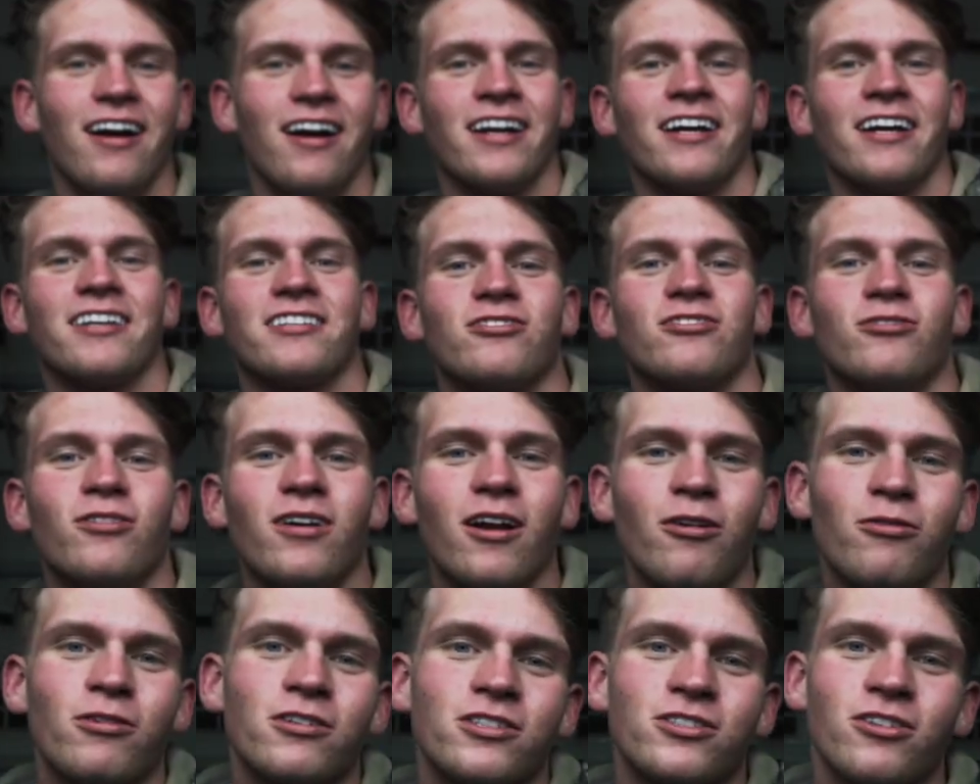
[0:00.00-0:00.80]
Alright guys, so what
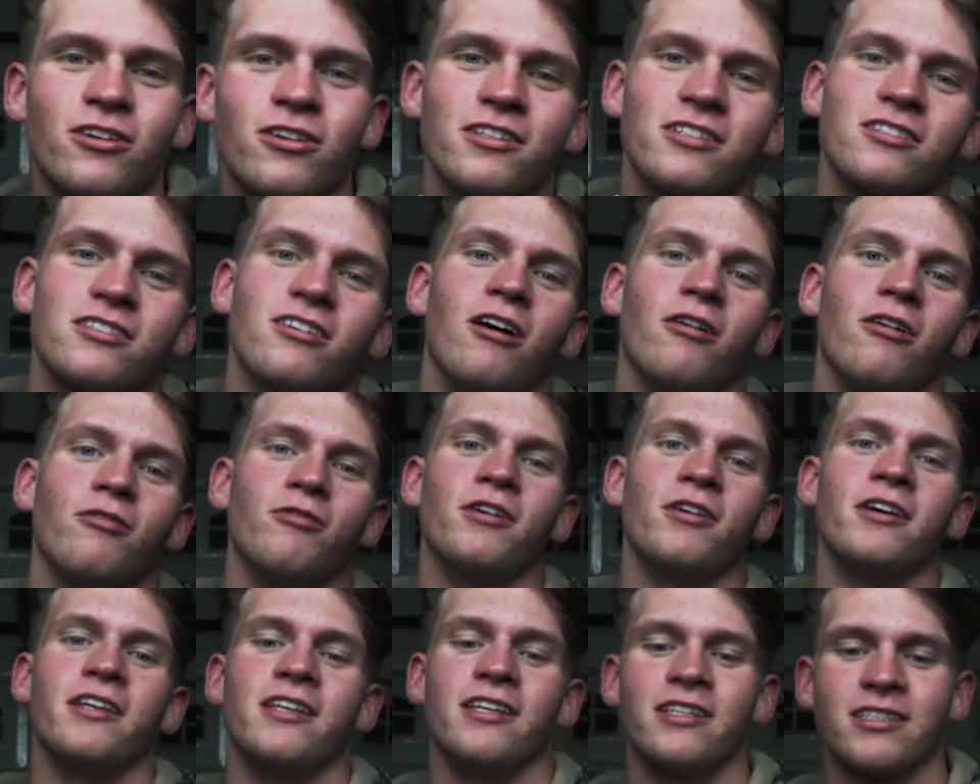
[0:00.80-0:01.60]
I want to start this off
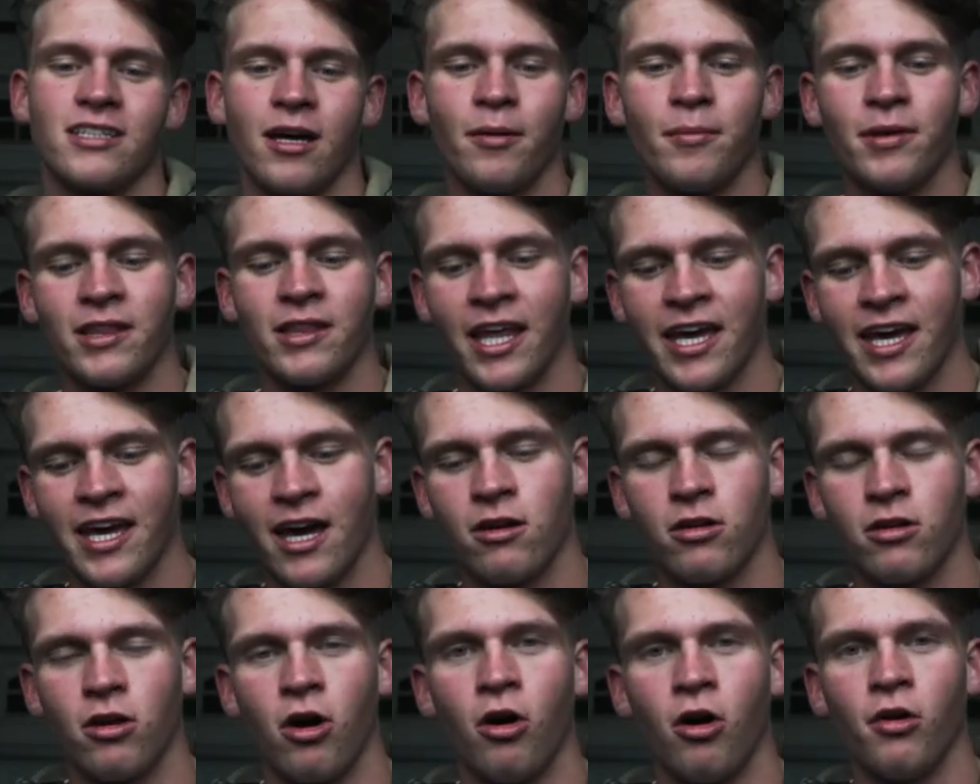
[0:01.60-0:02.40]
with is I'm going to lay
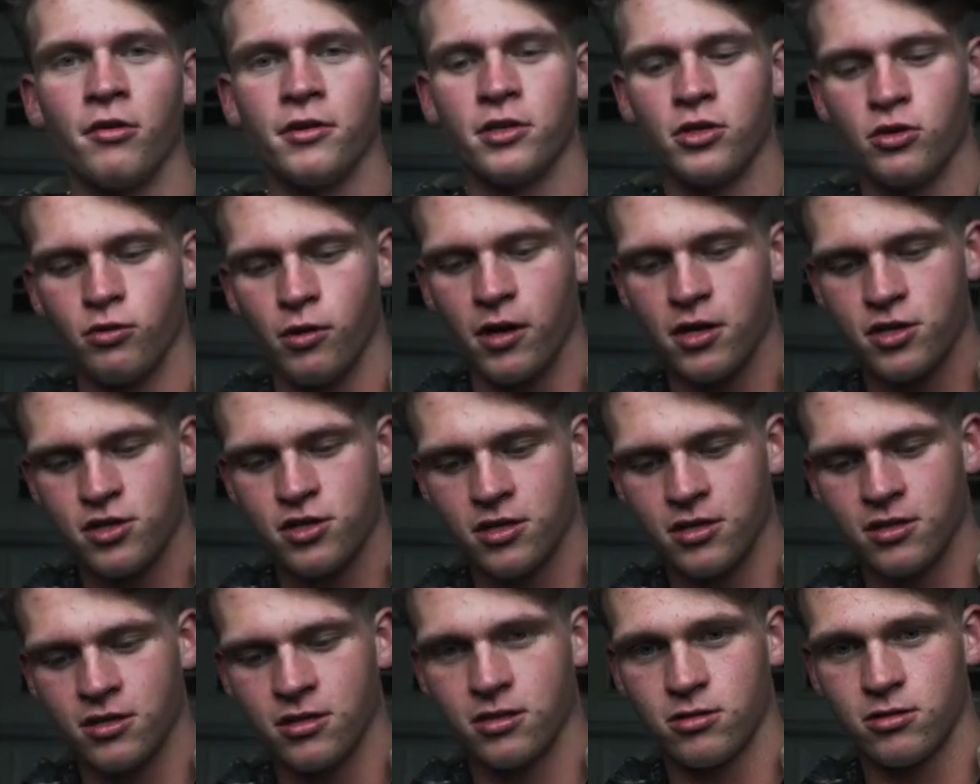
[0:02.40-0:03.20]
out all the
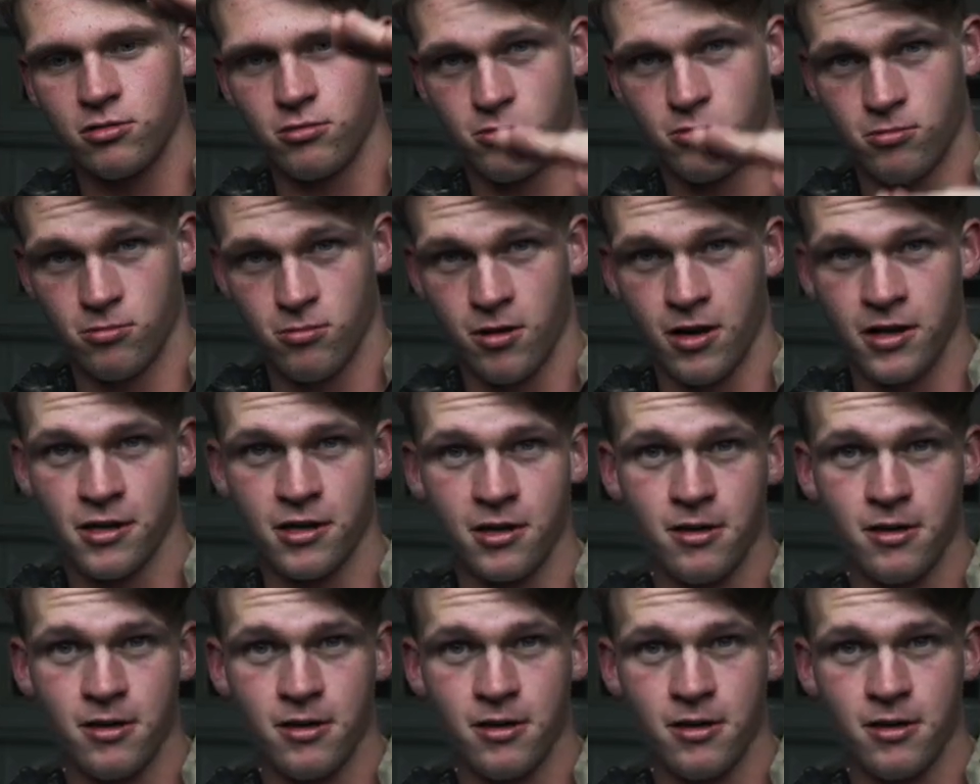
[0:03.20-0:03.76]
questions right